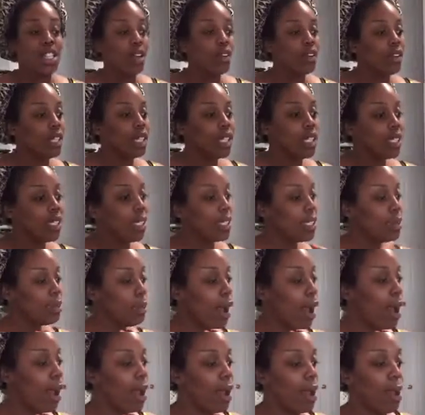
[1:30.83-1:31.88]
So this is
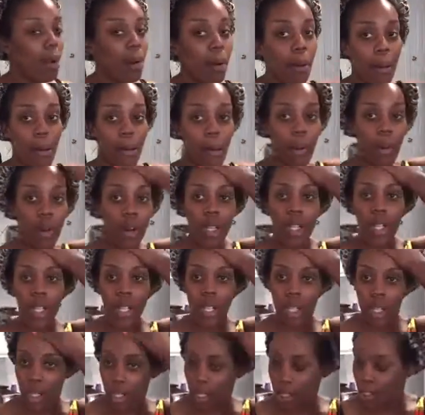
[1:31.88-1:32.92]
my
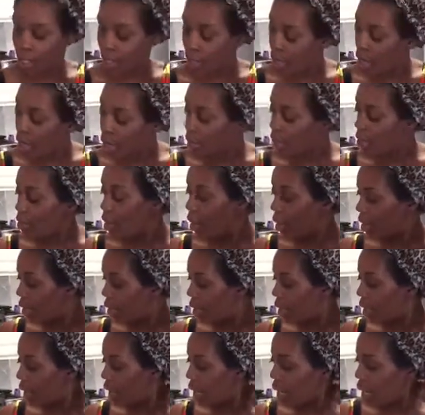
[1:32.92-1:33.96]
morning look. I know I
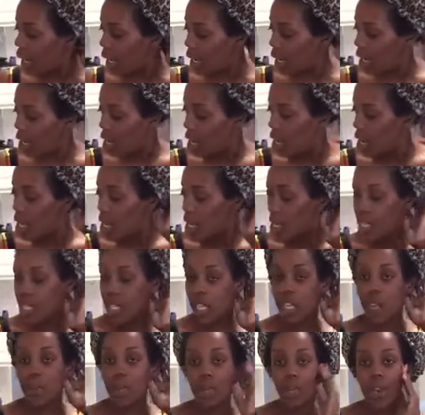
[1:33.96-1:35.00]
look hit.
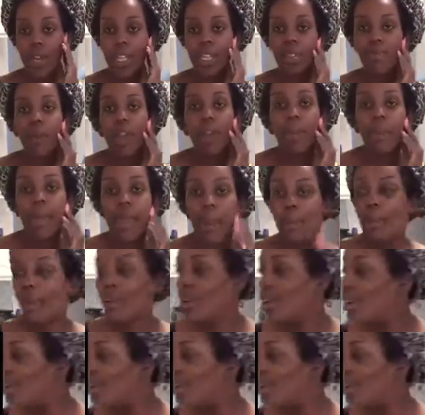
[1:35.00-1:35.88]
So the boys wake me up